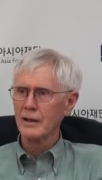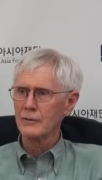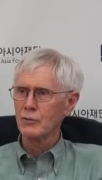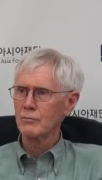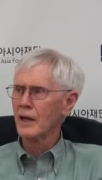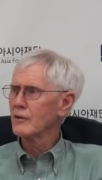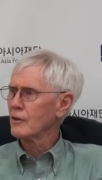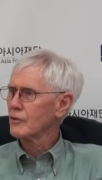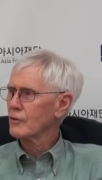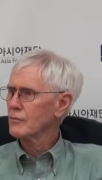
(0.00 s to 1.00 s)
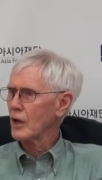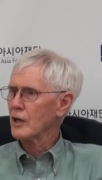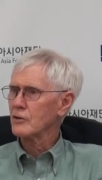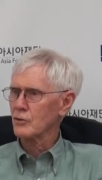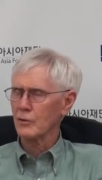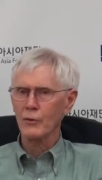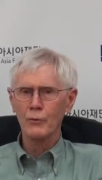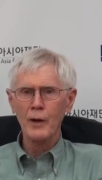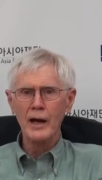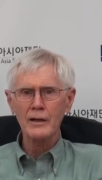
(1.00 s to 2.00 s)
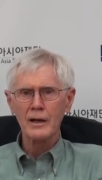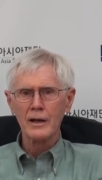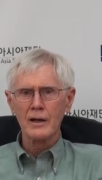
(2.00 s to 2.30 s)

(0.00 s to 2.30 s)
a tremendous danger and threat.